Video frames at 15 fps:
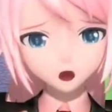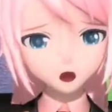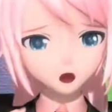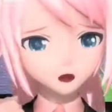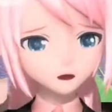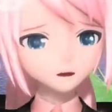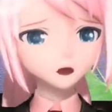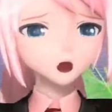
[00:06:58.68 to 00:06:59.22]

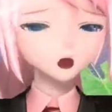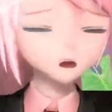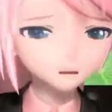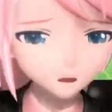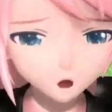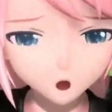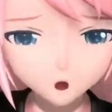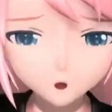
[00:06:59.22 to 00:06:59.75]
terms like
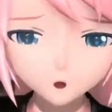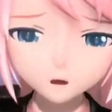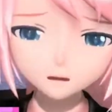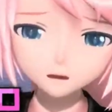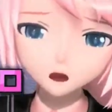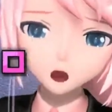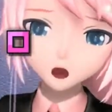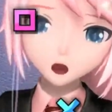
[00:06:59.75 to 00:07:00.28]

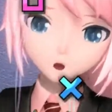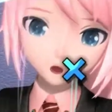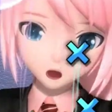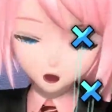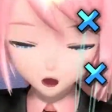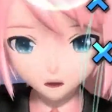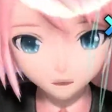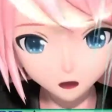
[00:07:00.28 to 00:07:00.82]

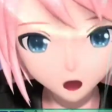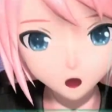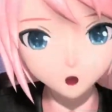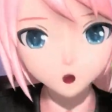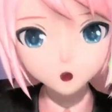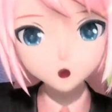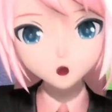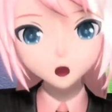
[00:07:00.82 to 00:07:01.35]
macaroni
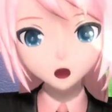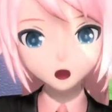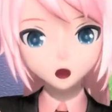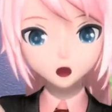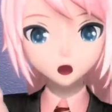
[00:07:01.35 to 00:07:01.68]
being